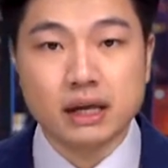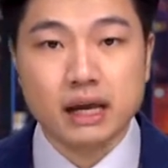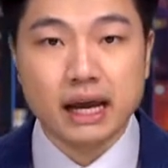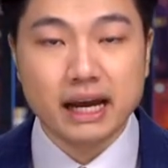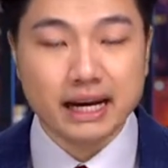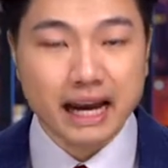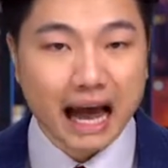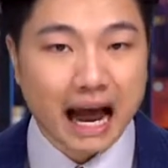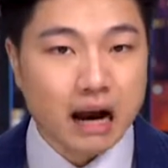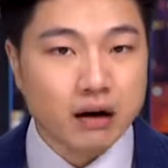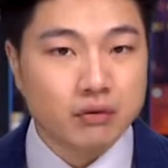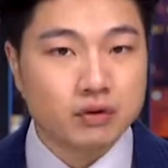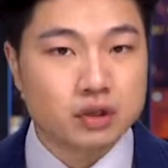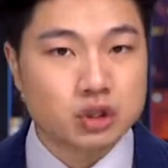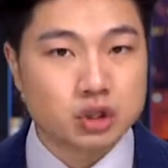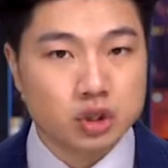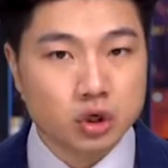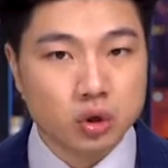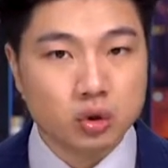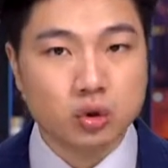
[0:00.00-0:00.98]
An
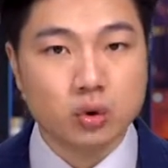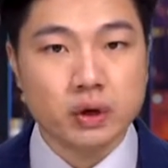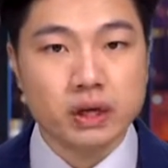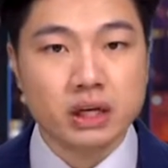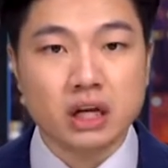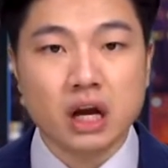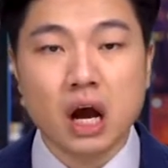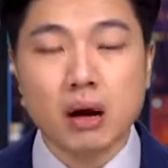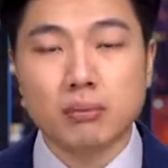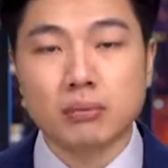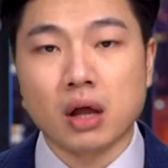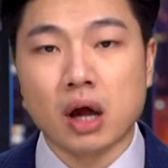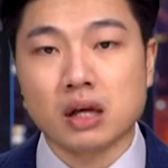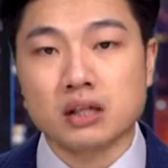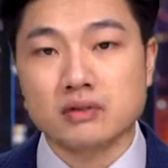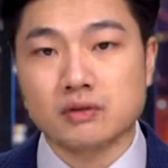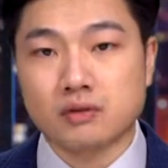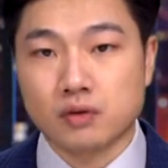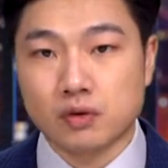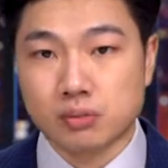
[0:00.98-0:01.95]
average total income
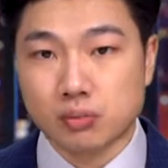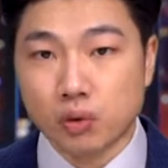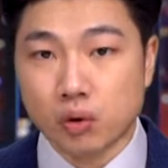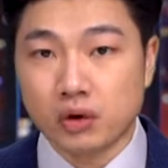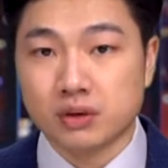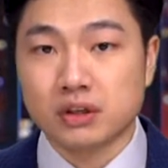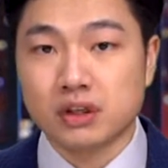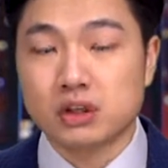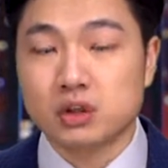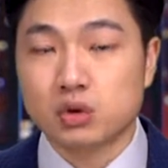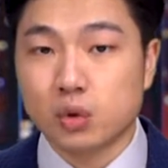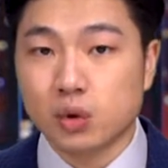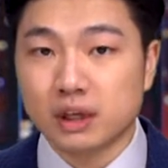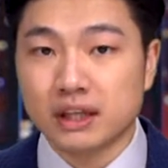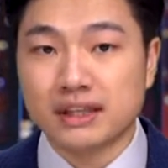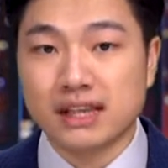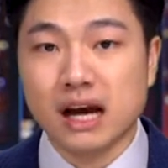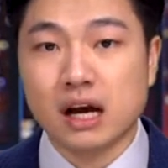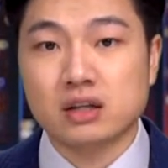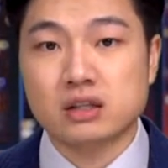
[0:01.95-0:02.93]
loss for more than
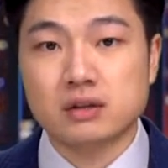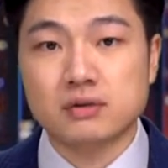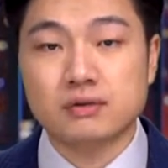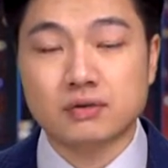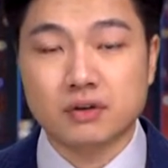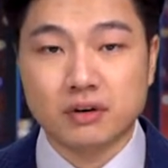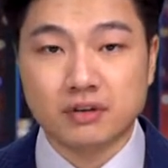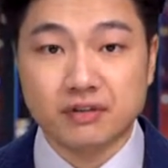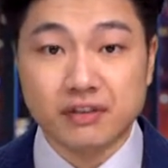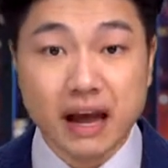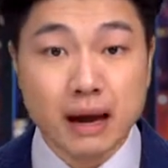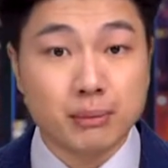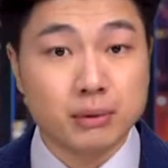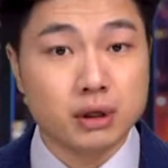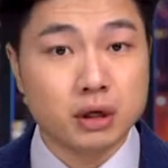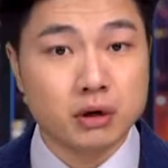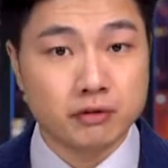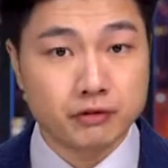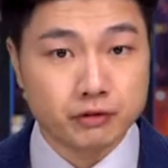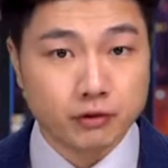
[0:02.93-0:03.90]
20,000 for a
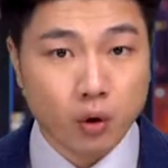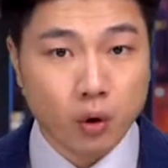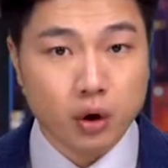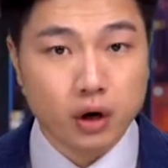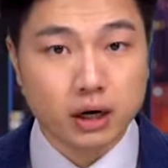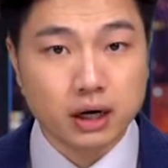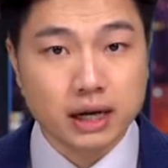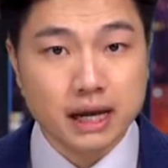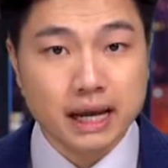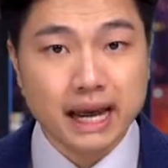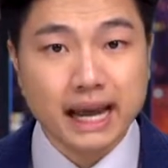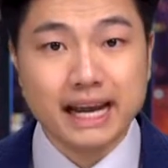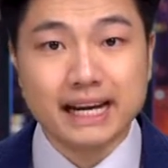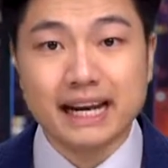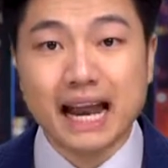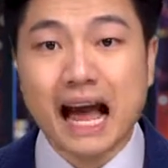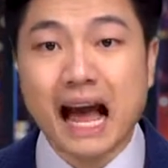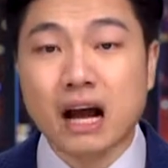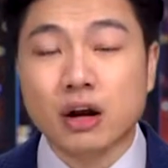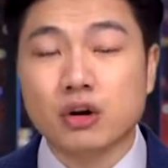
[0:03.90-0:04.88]
family of 4.
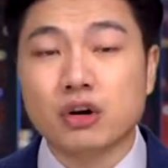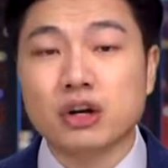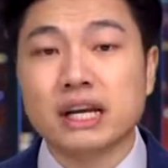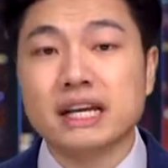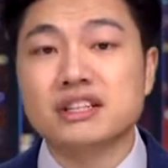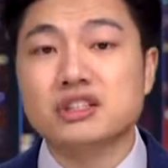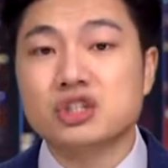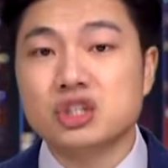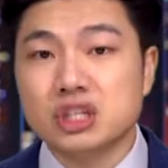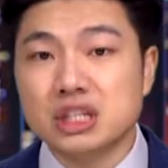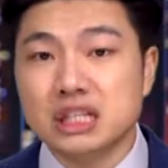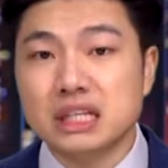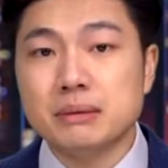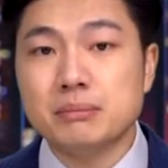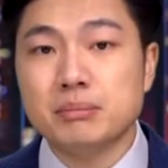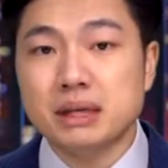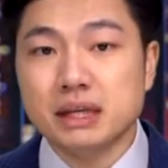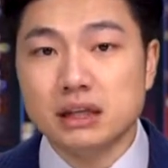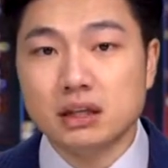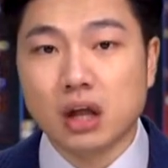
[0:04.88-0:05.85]
An aggregate
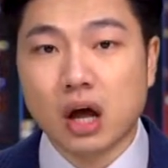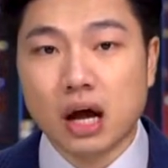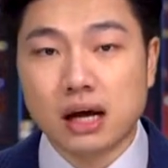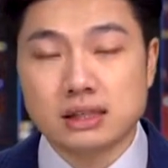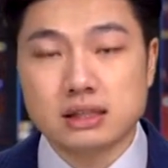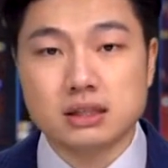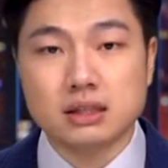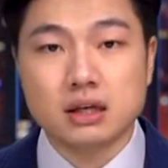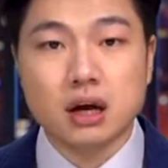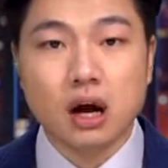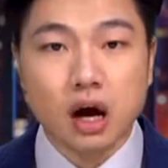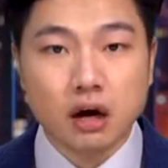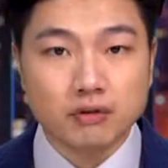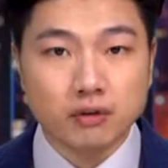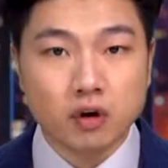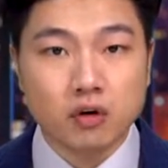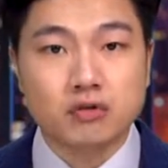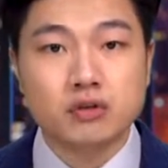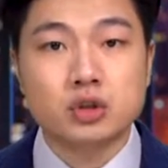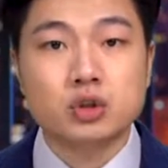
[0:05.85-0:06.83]
GDP loss of
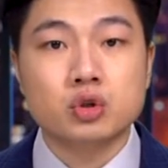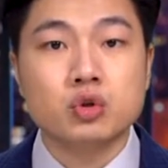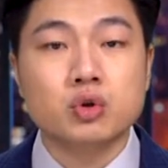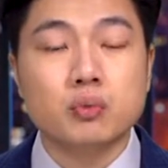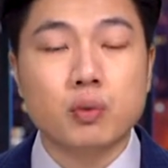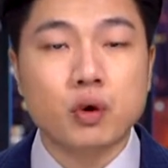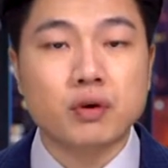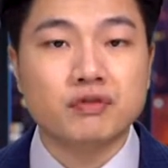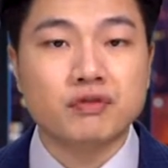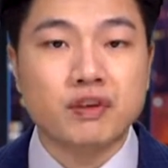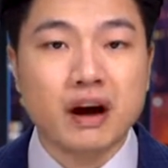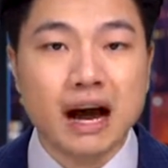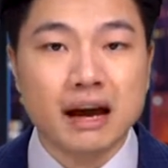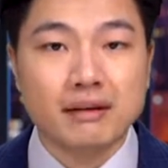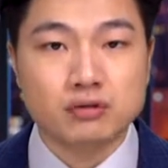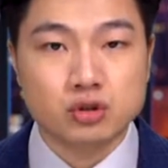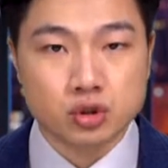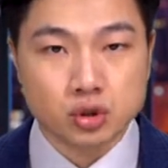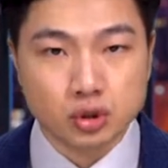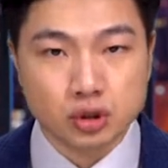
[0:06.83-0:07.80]
over
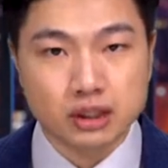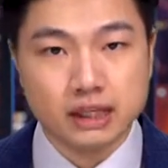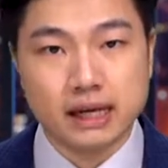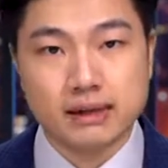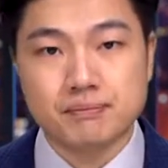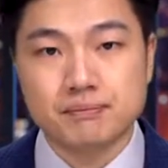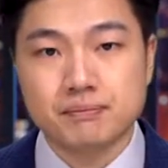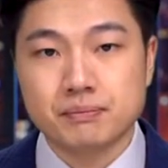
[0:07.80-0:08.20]
2.5 trillion.